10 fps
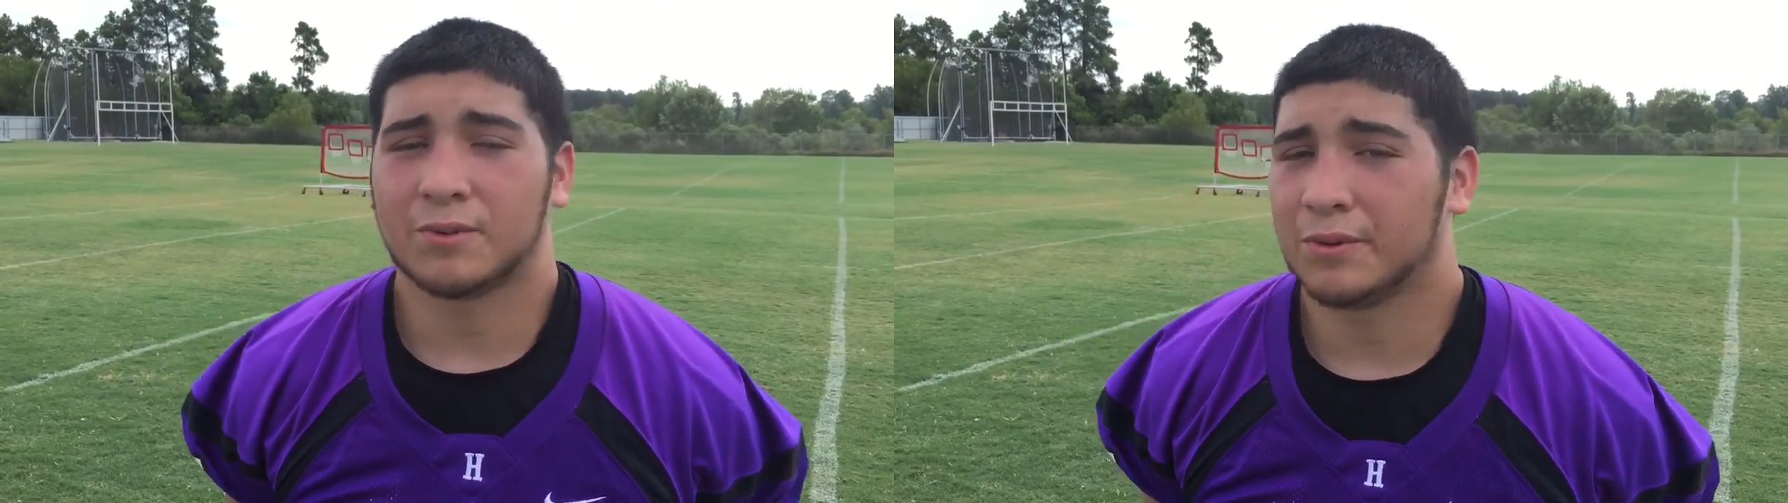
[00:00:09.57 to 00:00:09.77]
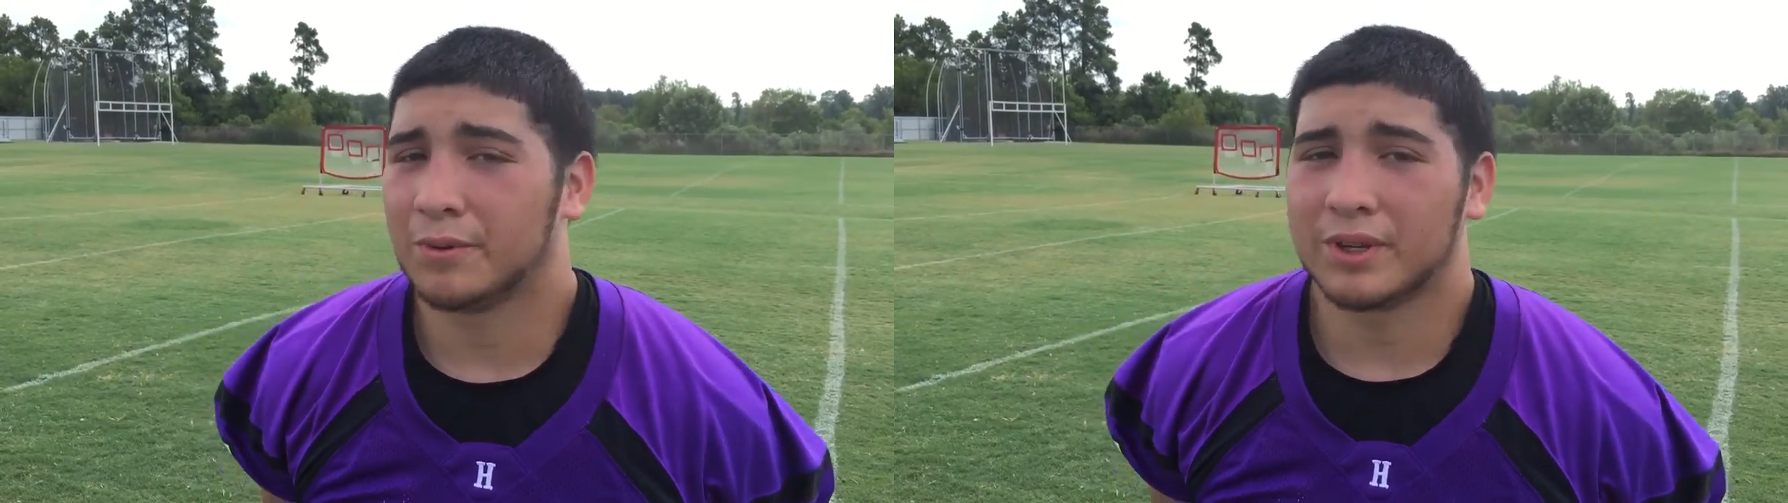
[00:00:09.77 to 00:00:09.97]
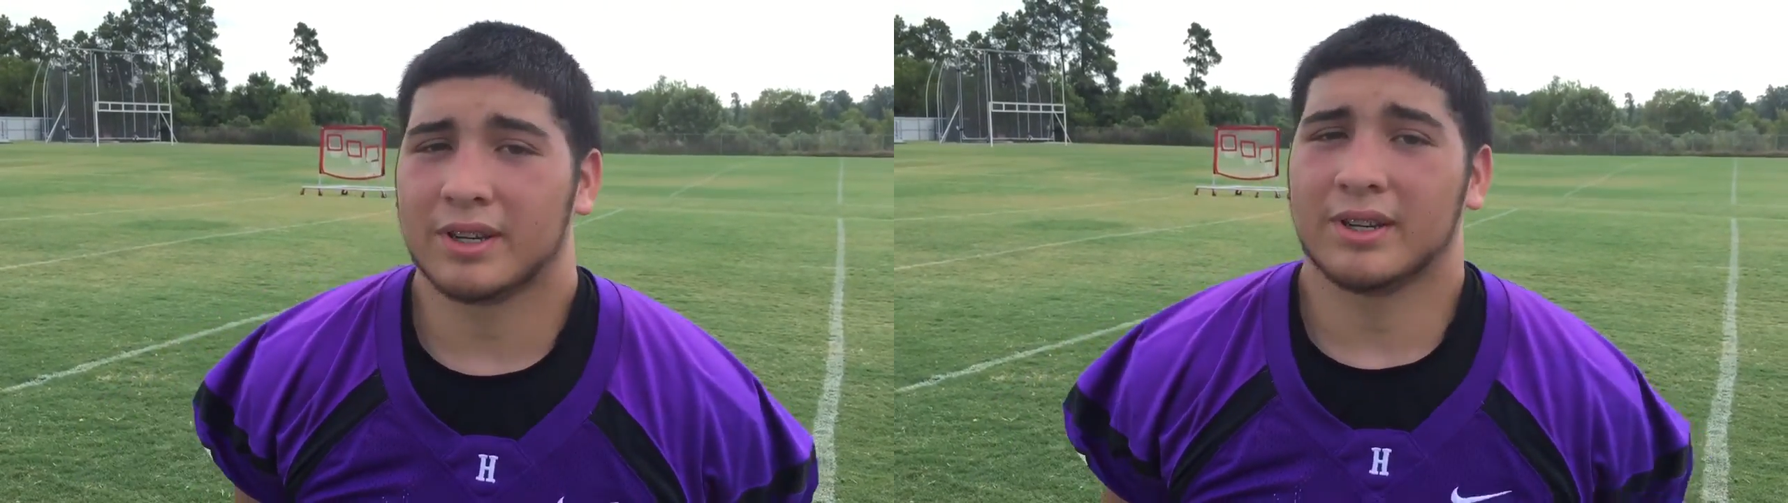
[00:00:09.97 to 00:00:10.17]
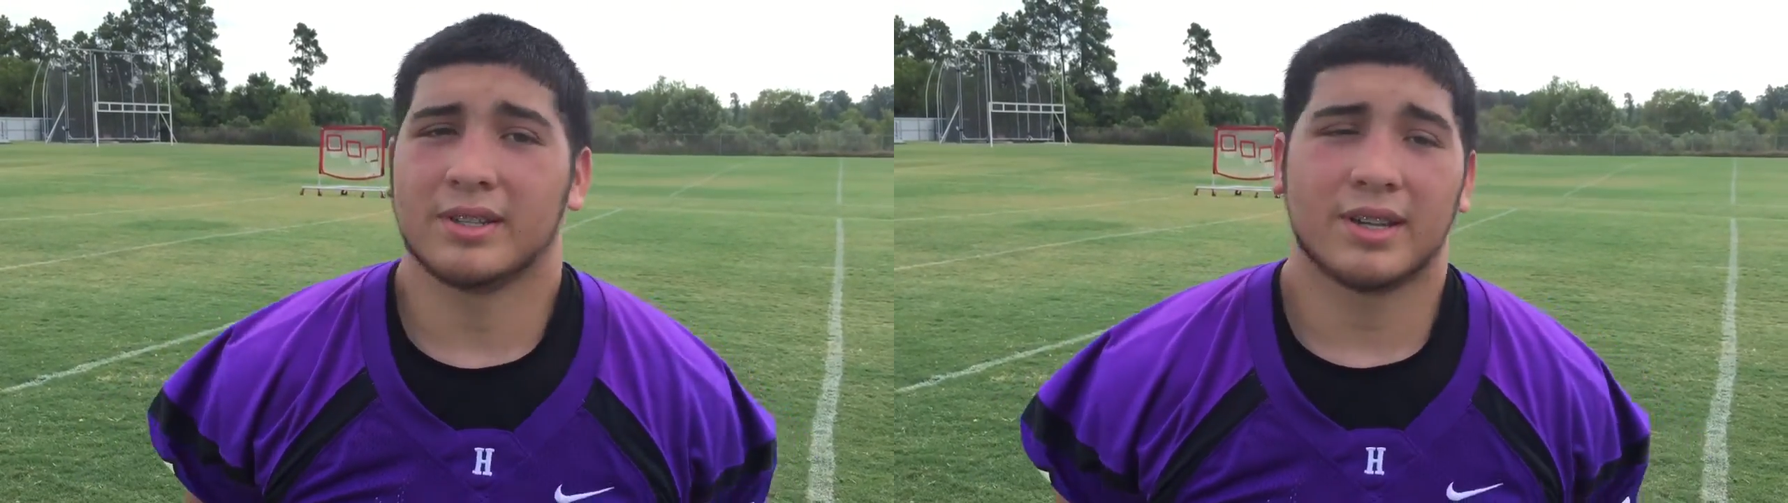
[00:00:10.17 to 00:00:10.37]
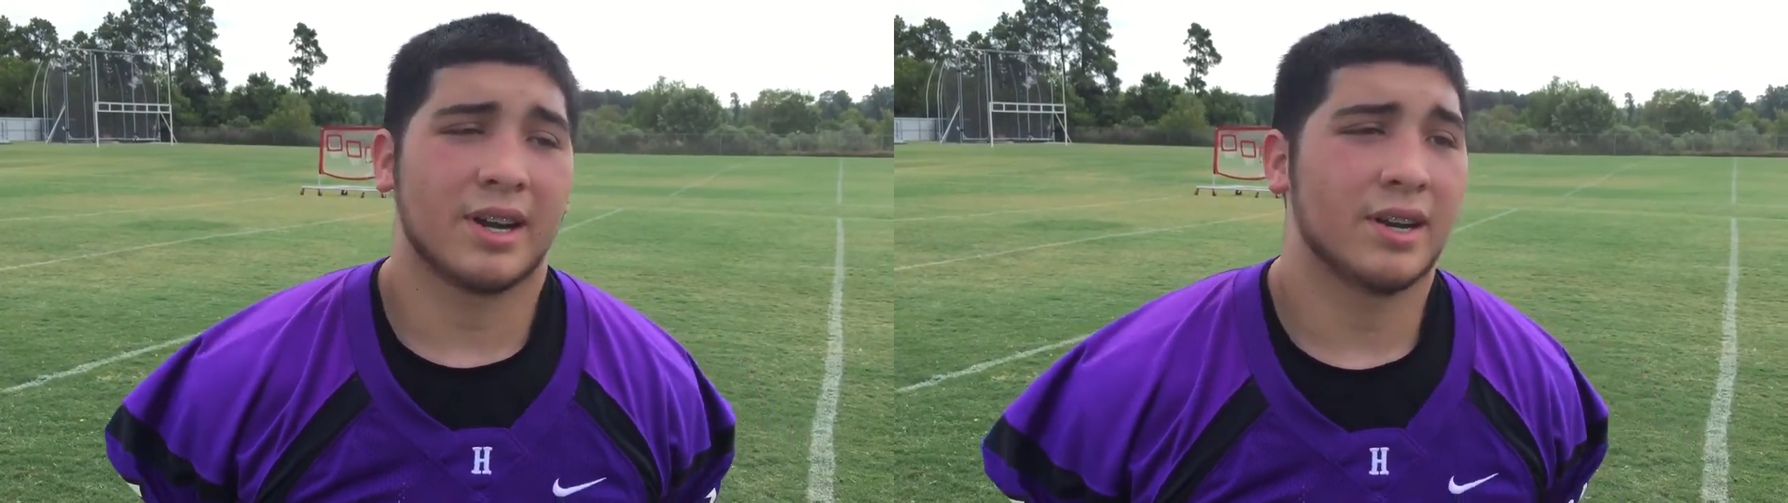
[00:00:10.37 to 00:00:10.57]
so we won't get
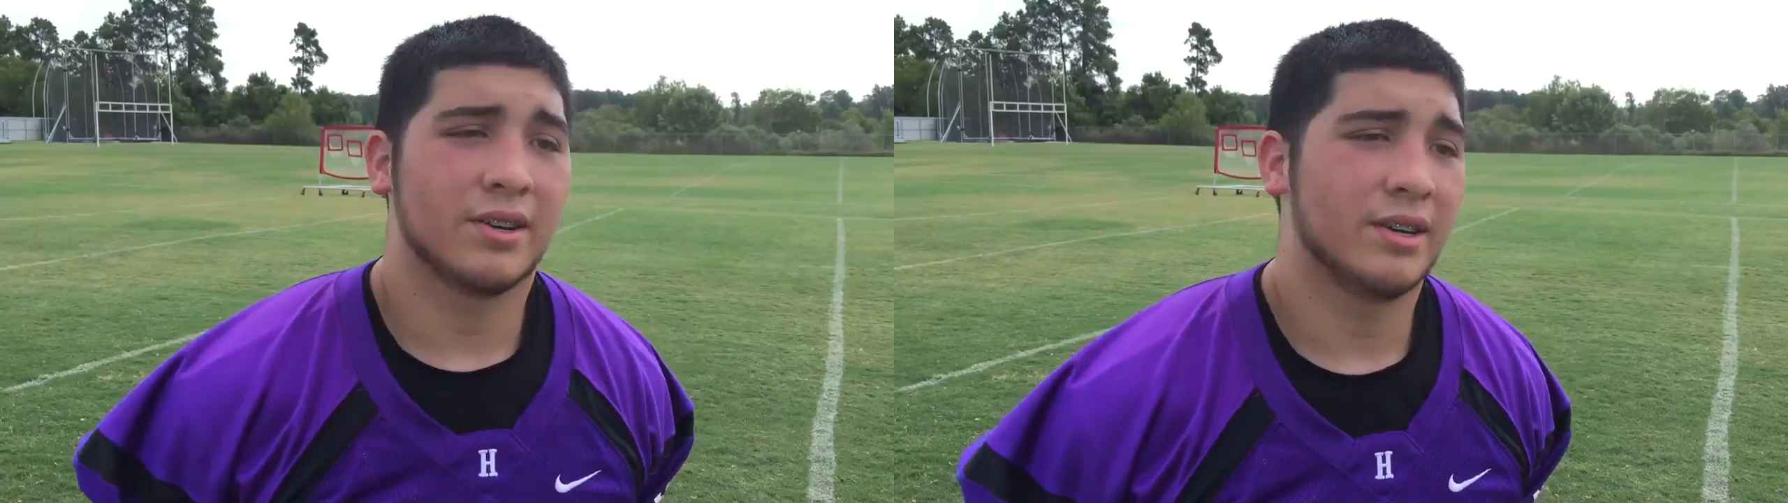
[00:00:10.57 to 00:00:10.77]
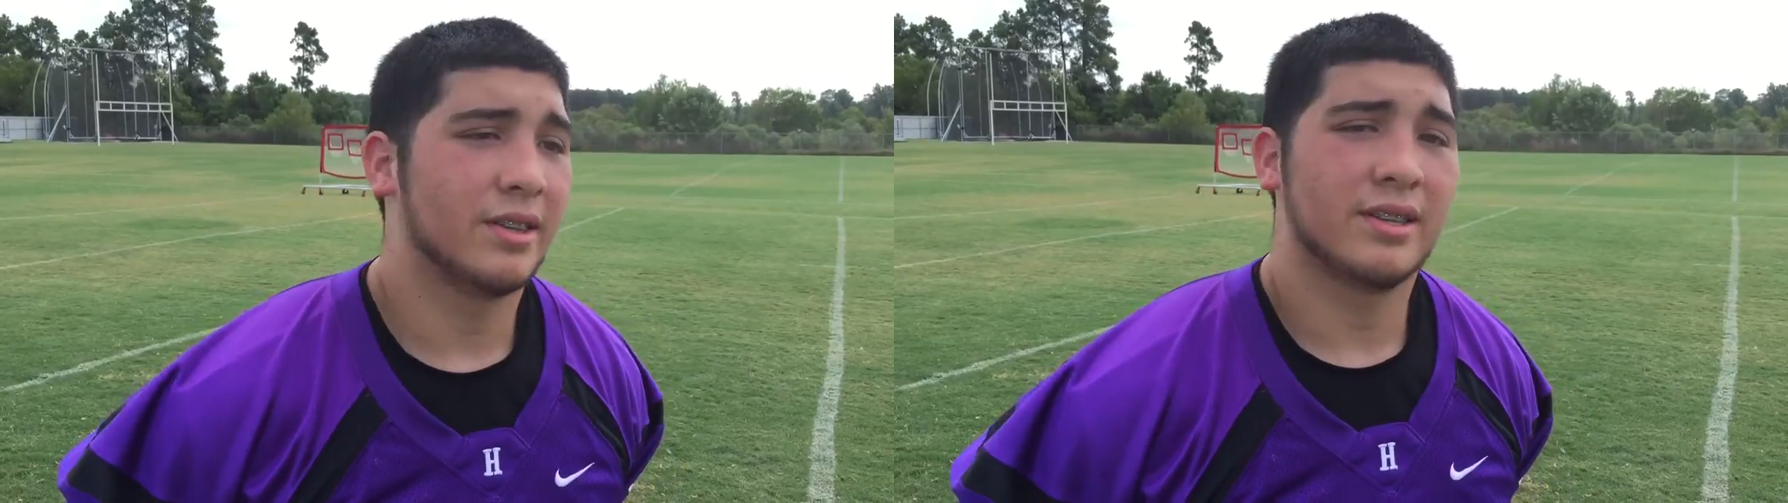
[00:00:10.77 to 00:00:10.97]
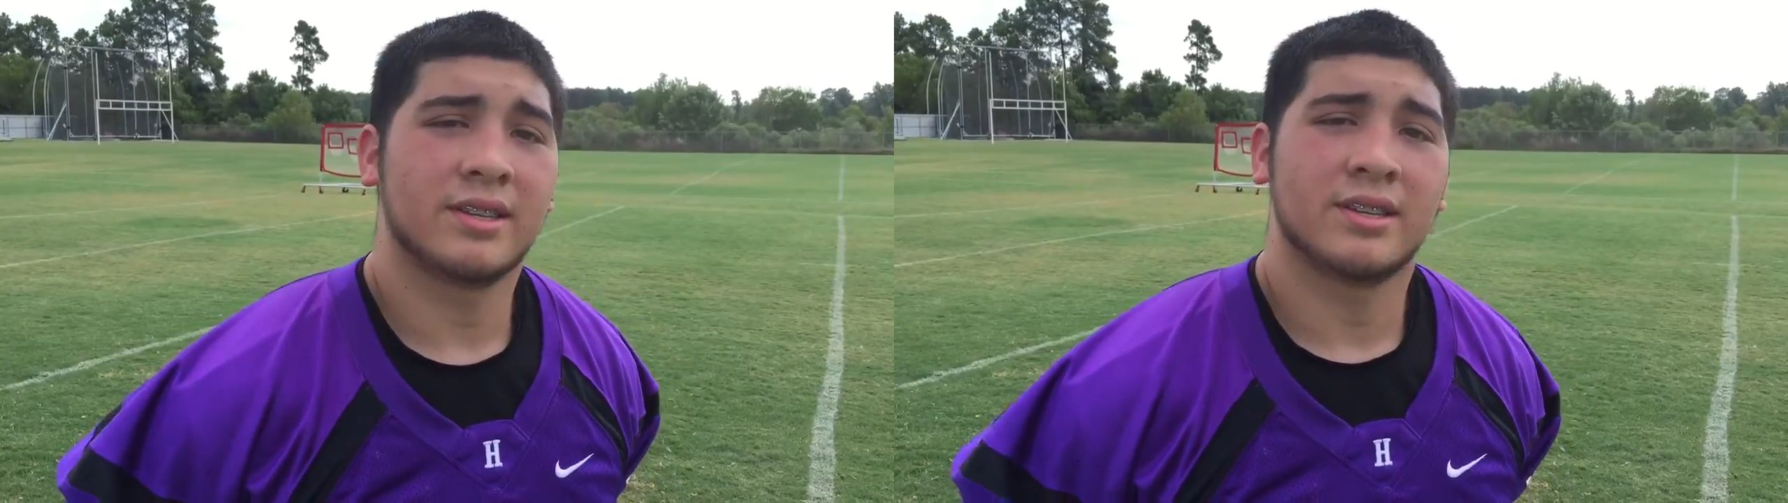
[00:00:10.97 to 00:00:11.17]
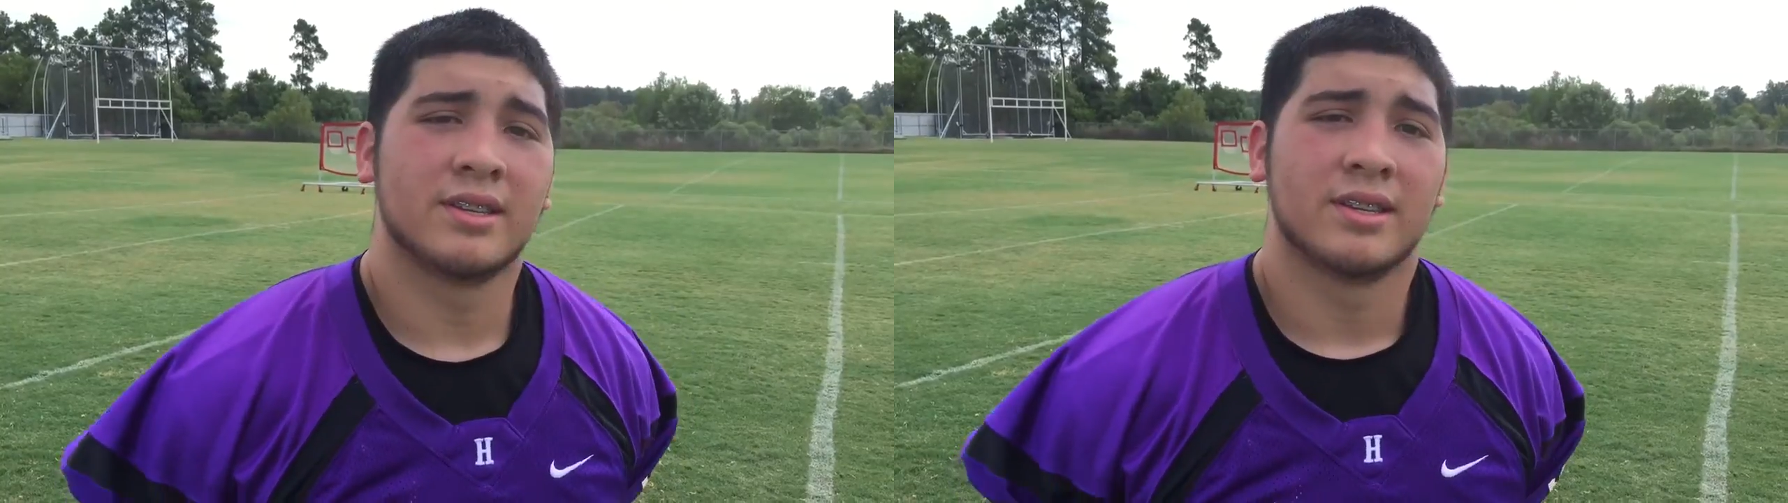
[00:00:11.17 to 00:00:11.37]
any tired or anything.